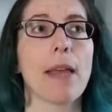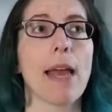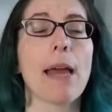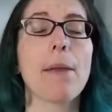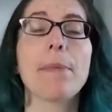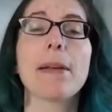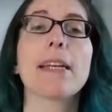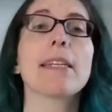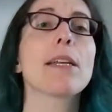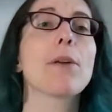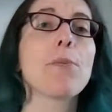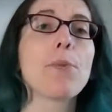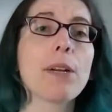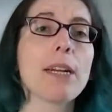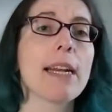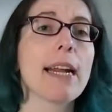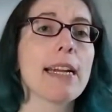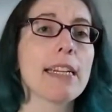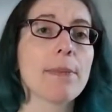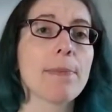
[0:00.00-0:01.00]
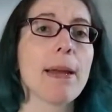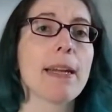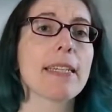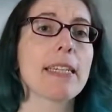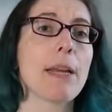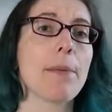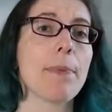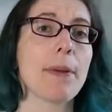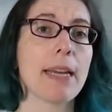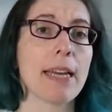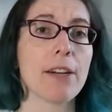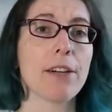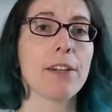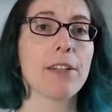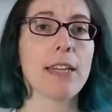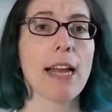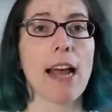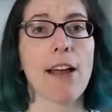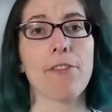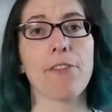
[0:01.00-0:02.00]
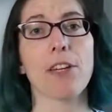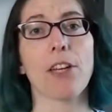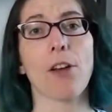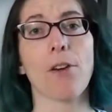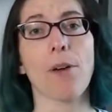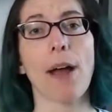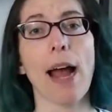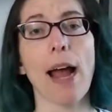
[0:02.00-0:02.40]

and because I wouldn't expect a beginner to have to go